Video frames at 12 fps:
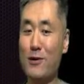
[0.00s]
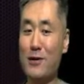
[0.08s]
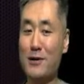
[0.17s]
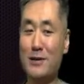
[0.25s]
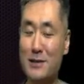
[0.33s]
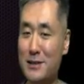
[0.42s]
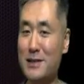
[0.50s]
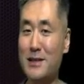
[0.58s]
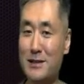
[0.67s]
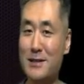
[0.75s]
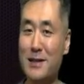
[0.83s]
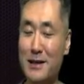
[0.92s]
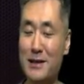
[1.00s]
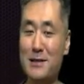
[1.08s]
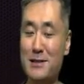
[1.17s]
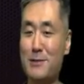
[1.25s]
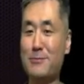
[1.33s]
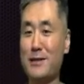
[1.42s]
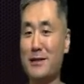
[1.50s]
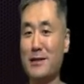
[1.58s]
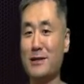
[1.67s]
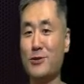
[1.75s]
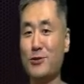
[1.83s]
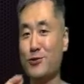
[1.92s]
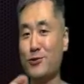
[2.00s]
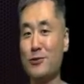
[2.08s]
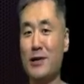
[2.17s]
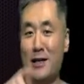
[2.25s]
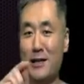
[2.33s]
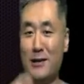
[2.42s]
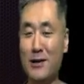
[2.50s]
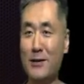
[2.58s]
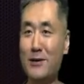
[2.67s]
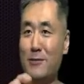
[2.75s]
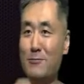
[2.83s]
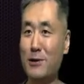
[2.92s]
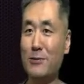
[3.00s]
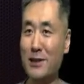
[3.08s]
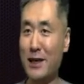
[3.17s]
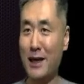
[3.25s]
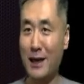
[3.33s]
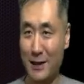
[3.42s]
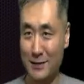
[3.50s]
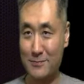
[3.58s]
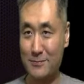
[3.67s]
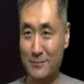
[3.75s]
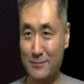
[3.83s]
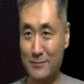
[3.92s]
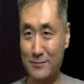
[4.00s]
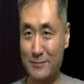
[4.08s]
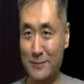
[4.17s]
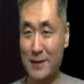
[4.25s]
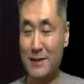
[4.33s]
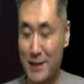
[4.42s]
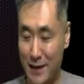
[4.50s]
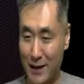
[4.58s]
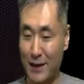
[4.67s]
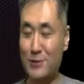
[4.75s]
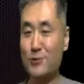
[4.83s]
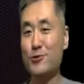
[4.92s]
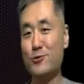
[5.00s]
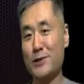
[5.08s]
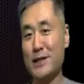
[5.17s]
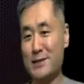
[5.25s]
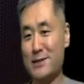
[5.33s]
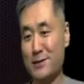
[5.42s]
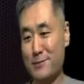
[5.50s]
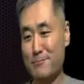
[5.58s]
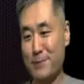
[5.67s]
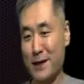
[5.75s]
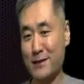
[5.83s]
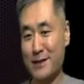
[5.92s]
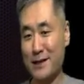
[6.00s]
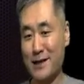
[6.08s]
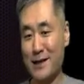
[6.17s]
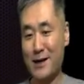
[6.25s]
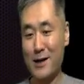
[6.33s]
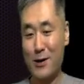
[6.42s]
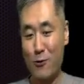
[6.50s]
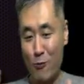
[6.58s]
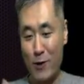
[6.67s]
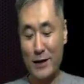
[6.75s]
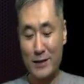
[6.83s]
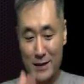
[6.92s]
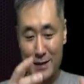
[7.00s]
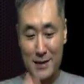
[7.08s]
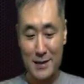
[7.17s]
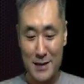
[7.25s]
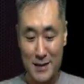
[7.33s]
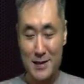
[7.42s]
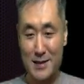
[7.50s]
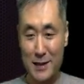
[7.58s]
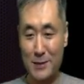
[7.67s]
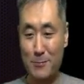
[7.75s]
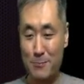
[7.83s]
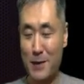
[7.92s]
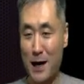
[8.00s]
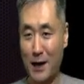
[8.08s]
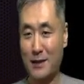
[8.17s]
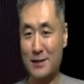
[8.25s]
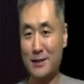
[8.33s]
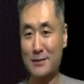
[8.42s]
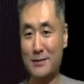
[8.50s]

the disease. That is something like you learn about cat. Then you can suspect what is inside the box,